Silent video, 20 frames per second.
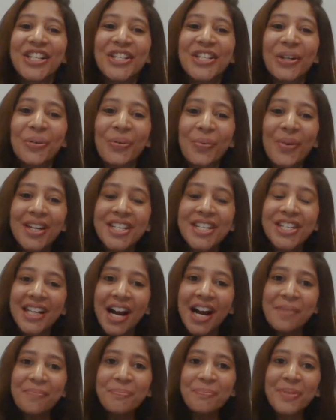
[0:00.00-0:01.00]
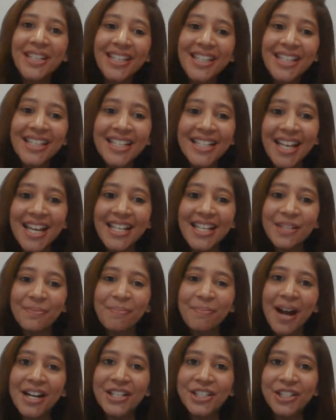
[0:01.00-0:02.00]
So which companies as
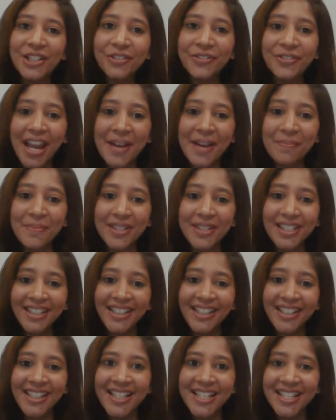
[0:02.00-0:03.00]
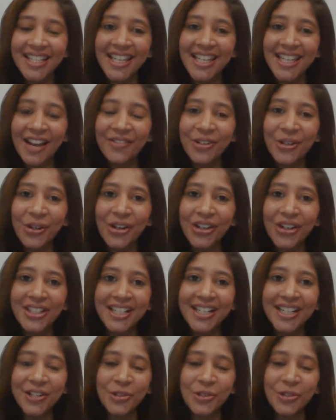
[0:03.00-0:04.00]
part of M D E E C have you got
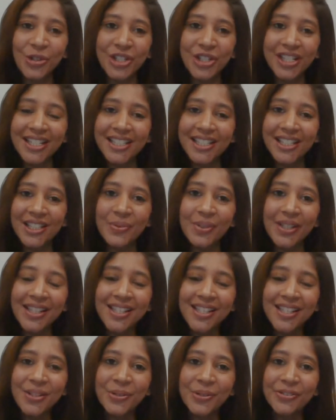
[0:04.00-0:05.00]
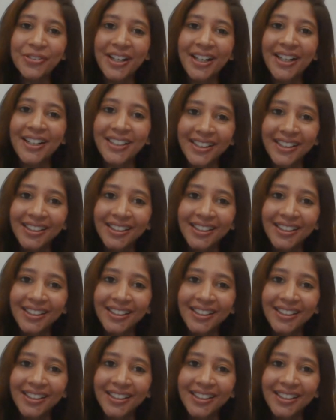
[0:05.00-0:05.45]
associated with so far?